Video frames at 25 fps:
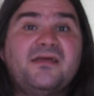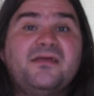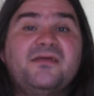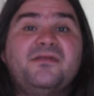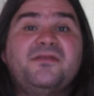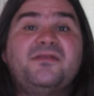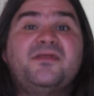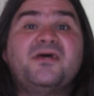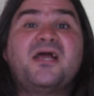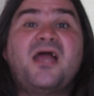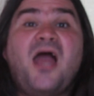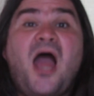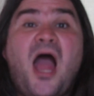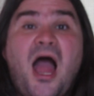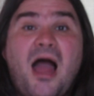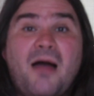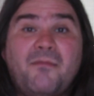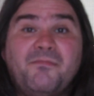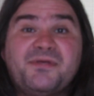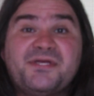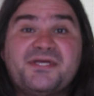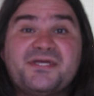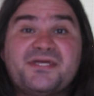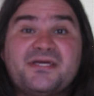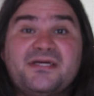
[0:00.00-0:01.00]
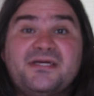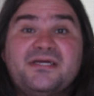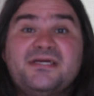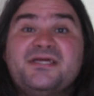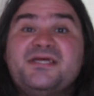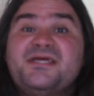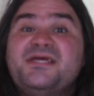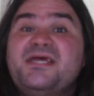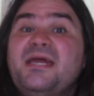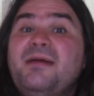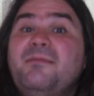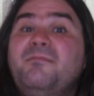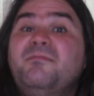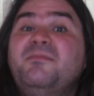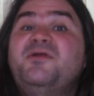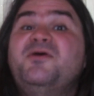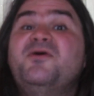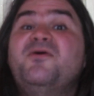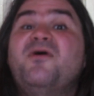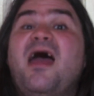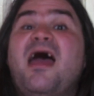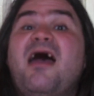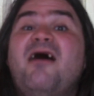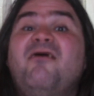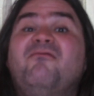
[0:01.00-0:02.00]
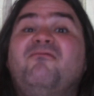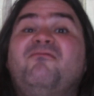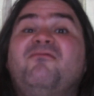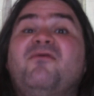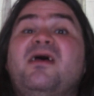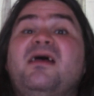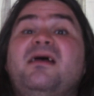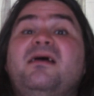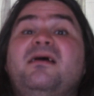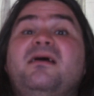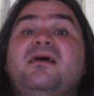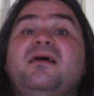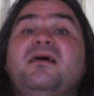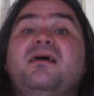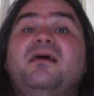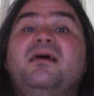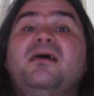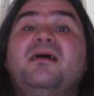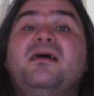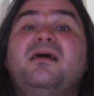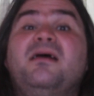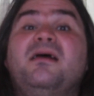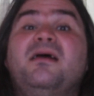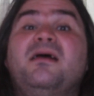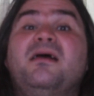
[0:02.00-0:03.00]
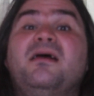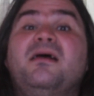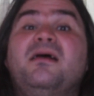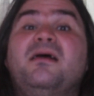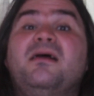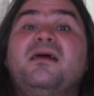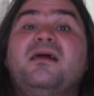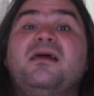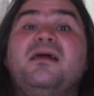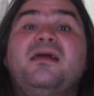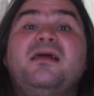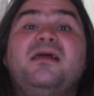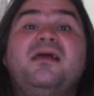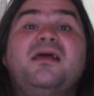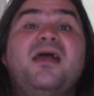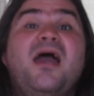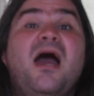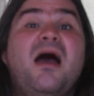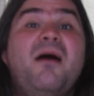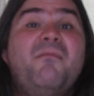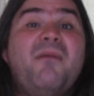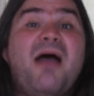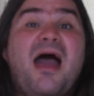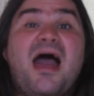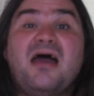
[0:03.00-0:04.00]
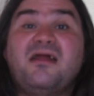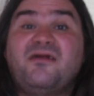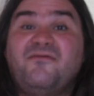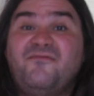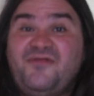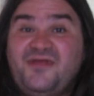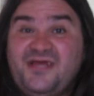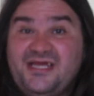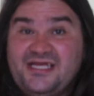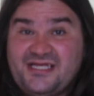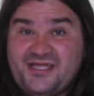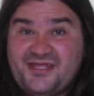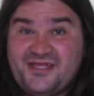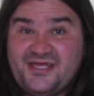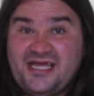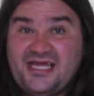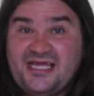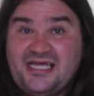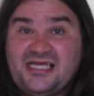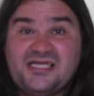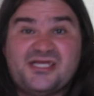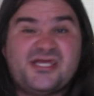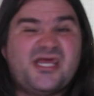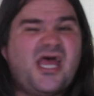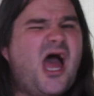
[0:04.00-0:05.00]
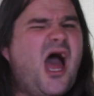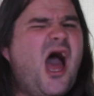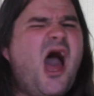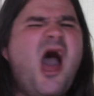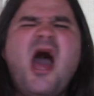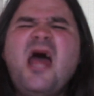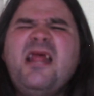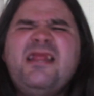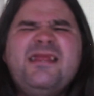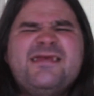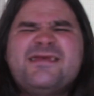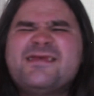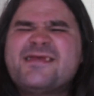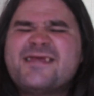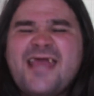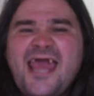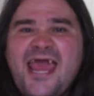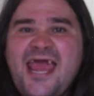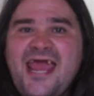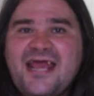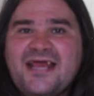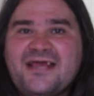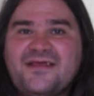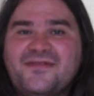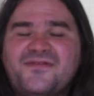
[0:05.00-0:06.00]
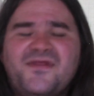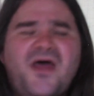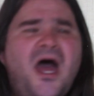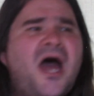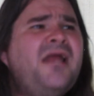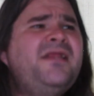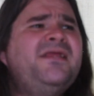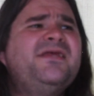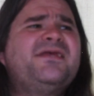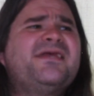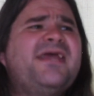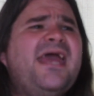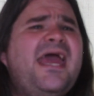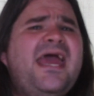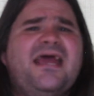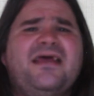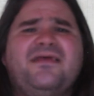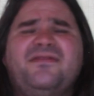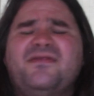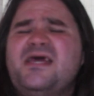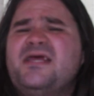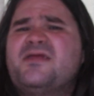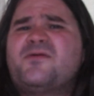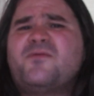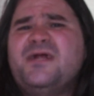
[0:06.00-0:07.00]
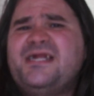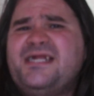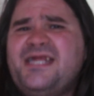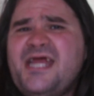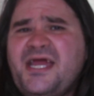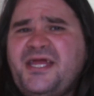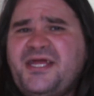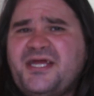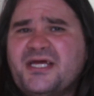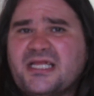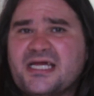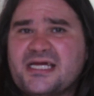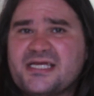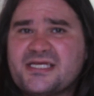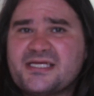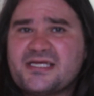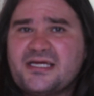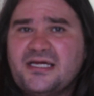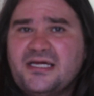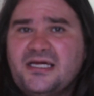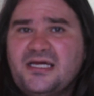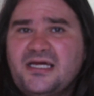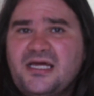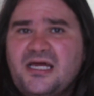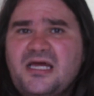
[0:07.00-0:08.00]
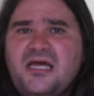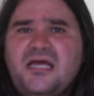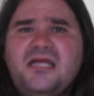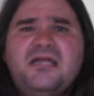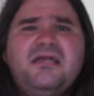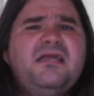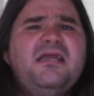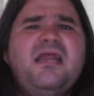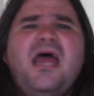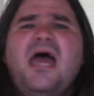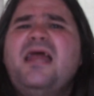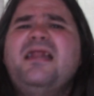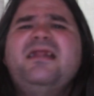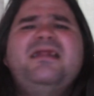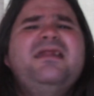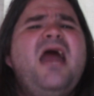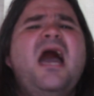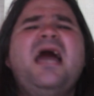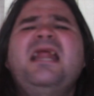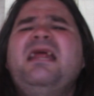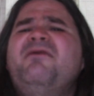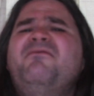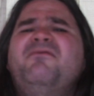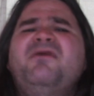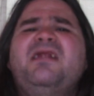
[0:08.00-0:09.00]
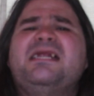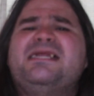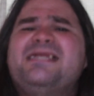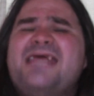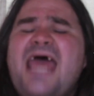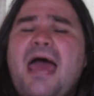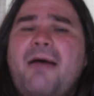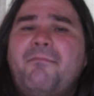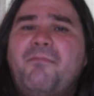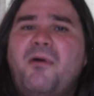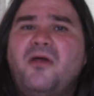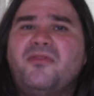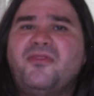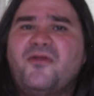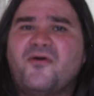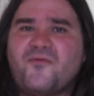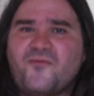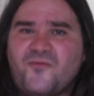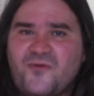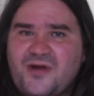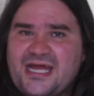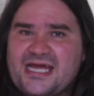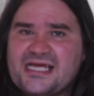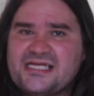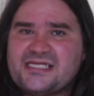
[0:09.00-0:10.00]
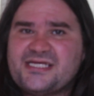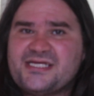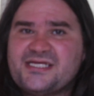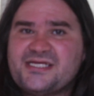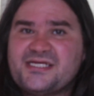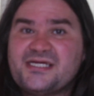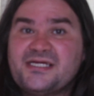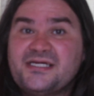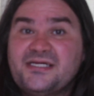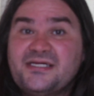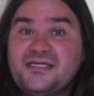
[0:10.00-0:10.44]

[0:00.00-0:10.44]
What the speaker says: the cops seem to have come out of these things unscathed. Unscathed. It's ridiculous. Not even a tap on the wrist.